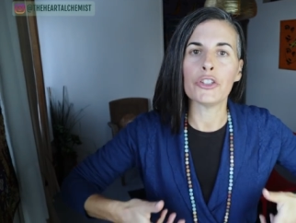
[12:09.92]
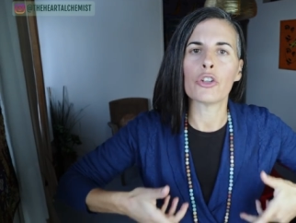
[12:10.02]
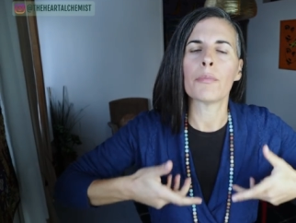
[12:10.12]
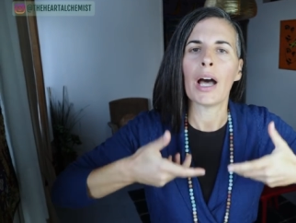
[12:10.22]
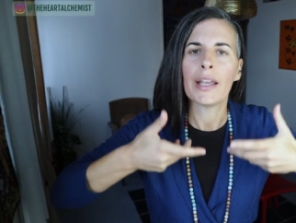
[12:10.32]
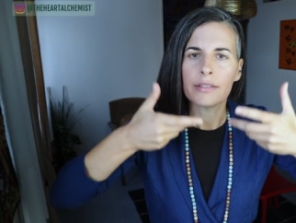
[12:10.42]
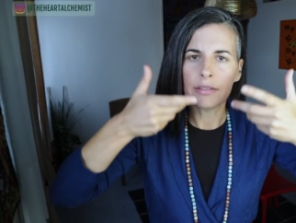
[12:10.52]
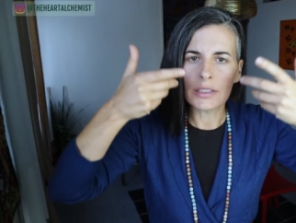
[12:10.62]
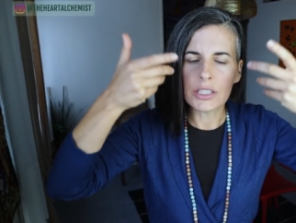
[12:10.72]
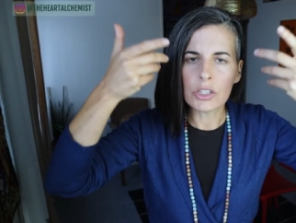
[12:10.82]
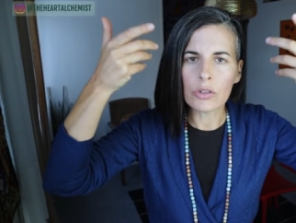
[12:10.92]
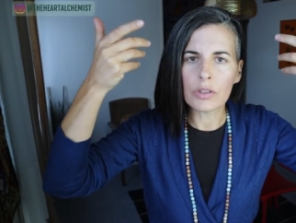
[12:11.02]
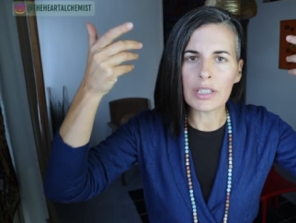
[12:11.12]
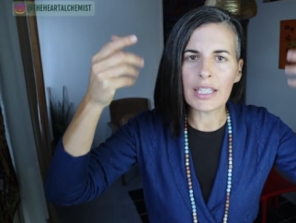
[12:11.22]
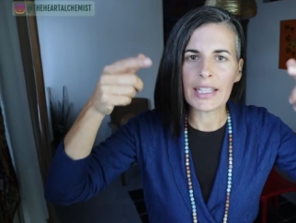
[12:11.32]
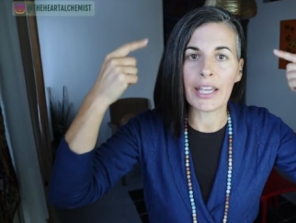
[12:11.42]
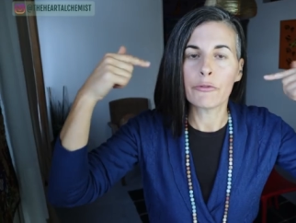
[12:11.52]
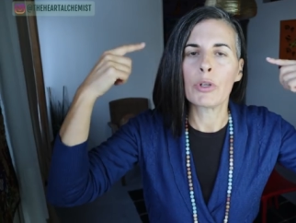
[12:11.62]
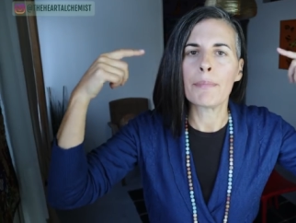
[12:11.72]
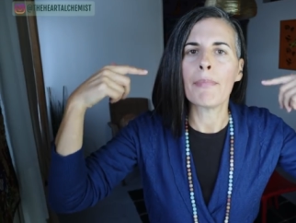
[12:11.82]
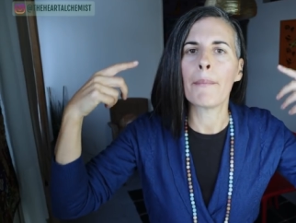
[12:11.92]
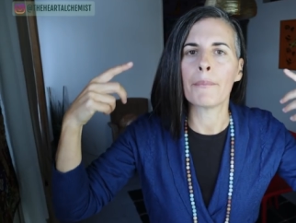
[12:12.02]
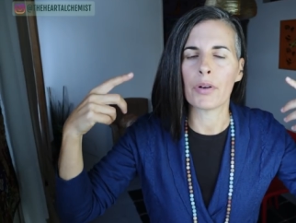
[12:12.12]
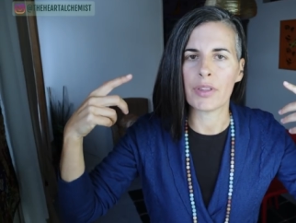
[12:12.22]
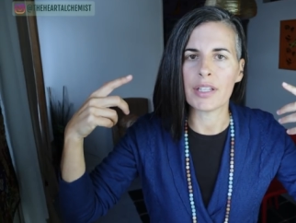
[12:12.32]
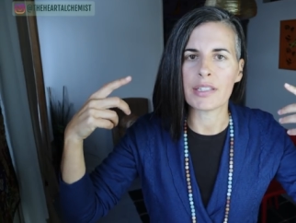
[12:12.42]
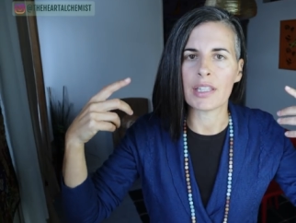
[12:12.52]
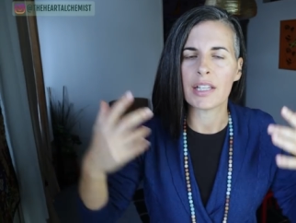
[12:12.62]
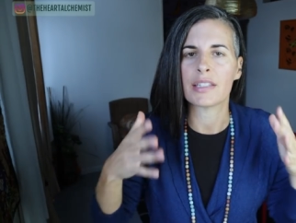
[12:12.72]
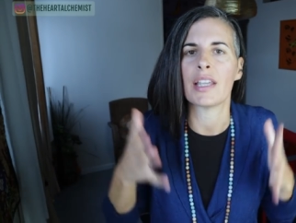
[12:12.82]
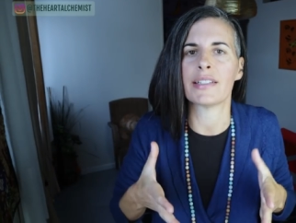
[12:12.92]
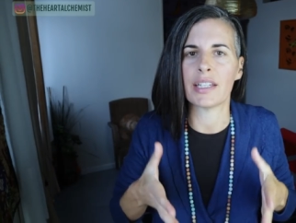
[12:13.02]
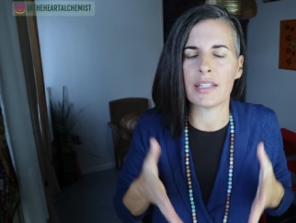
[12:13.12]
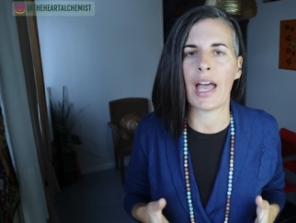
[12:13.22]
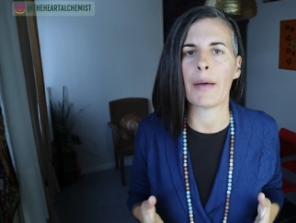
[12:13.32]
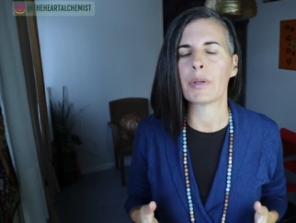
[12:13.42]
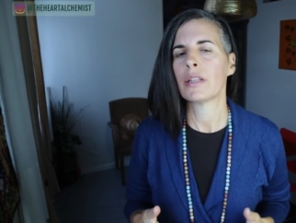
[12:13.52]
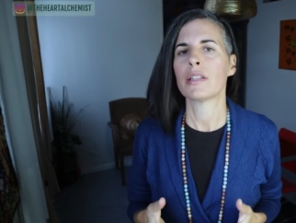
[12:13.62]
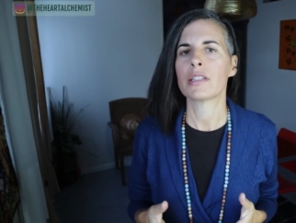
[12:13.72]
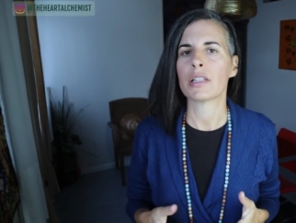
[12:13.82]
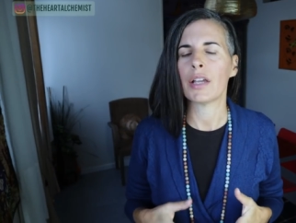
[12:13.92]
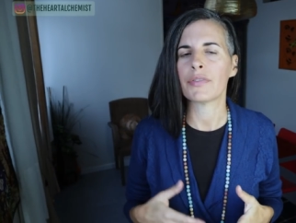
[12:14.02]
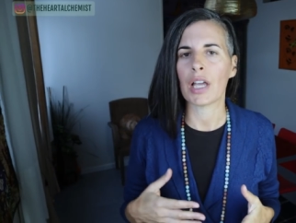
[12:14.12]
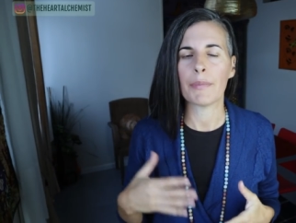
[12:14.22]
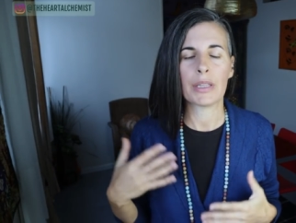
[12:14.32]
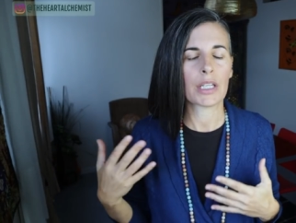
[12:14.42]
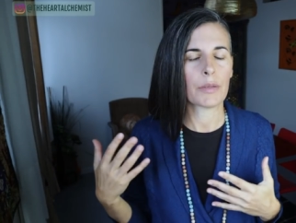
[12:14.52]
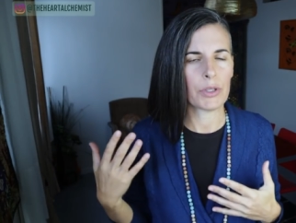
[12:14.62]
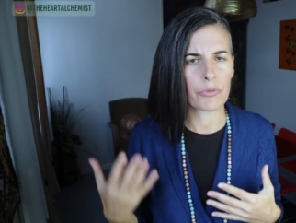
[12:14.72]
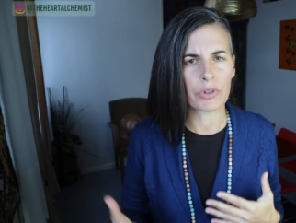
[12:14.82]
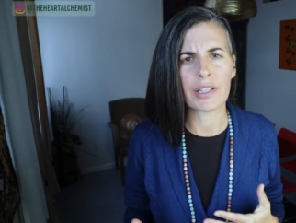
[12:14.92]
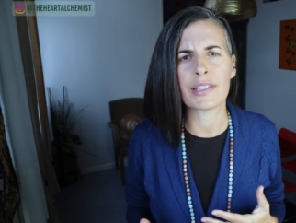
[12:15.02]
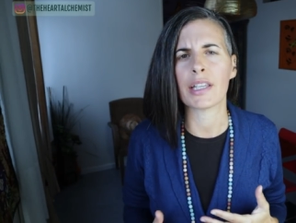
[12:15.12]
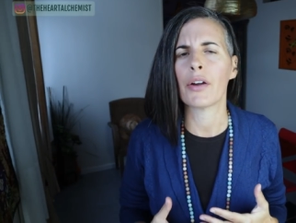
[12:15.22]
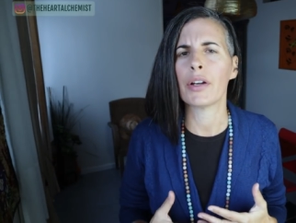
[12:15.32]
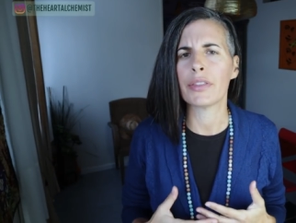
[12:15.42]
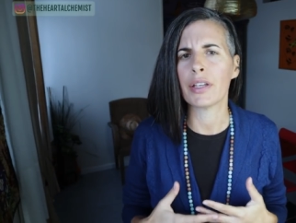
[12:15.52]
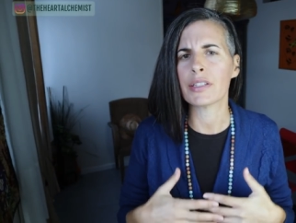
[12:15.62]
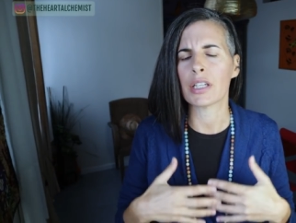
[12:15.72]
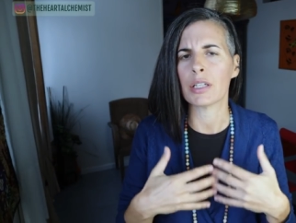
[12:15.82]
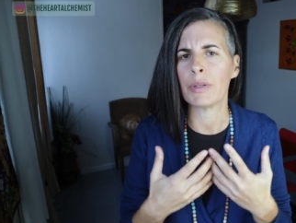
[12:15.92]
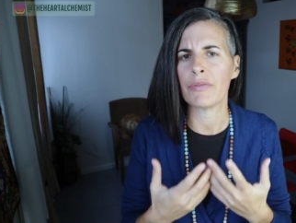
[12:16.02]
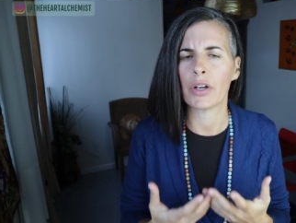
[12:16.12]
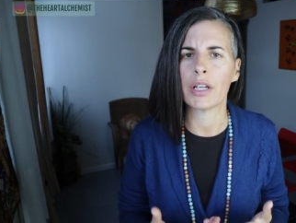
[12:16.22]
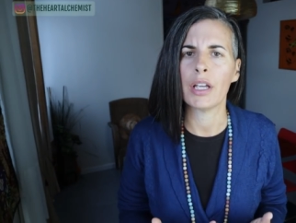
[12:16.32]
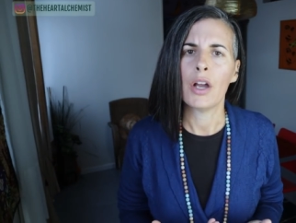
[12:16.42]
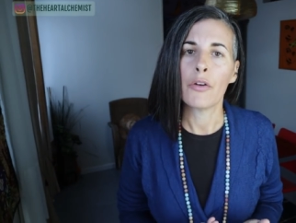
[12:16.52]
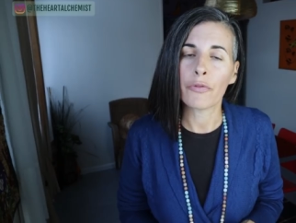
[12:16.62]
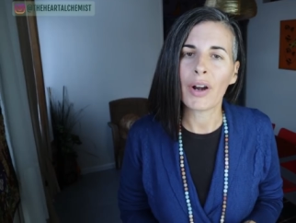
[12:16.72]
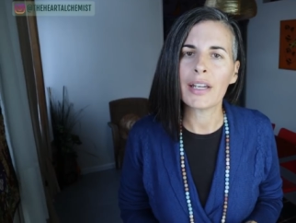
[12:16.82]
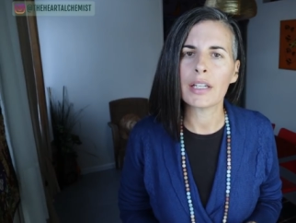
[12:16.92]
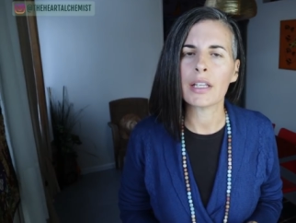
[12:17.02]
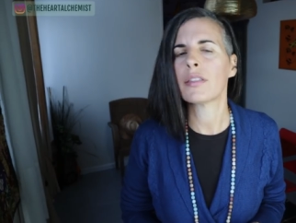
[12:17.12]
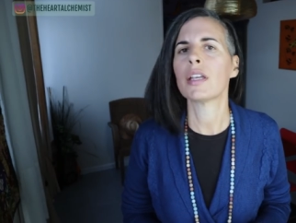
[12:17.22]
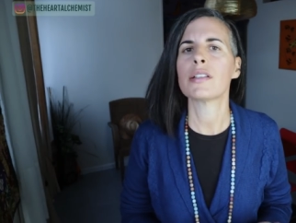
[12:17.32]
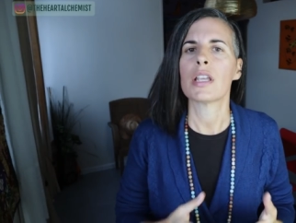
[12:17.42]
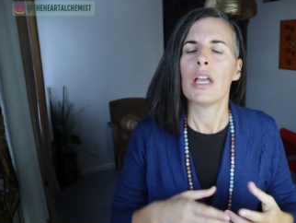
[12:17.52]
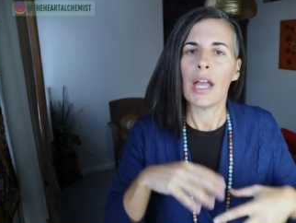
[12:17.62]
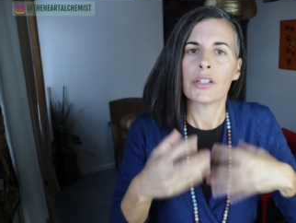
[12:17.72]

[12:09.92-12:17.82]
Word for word: and your mind literally can remember these things that didn't happen in this lifetime and that could be really scary things it could be very frightening things